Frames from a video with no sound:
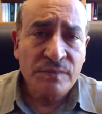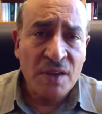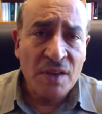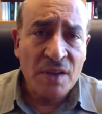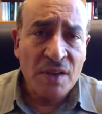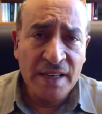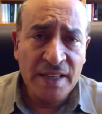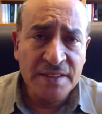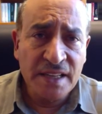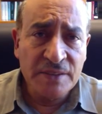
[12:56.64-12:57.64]
finite
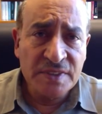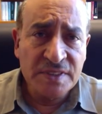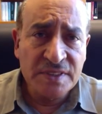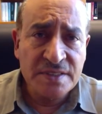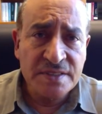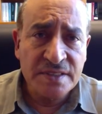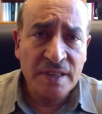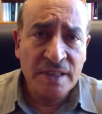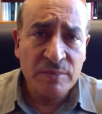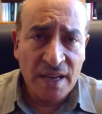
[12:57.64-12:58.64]
element is
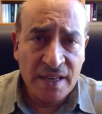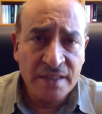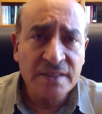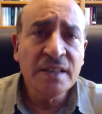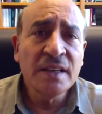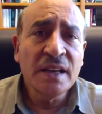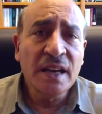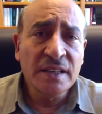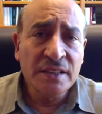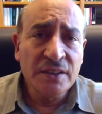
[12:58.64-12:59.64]
applied,
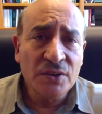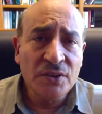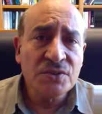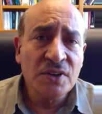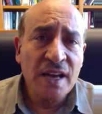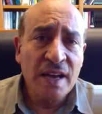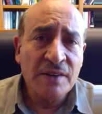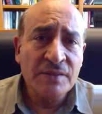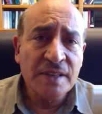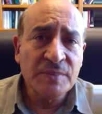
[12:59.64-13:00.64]
and you also have
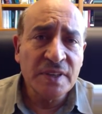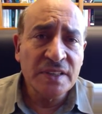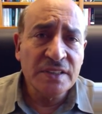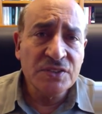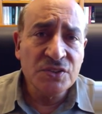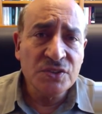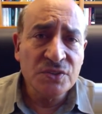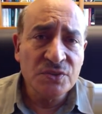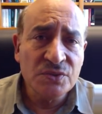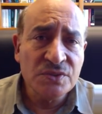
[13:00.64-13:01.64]
the ability to use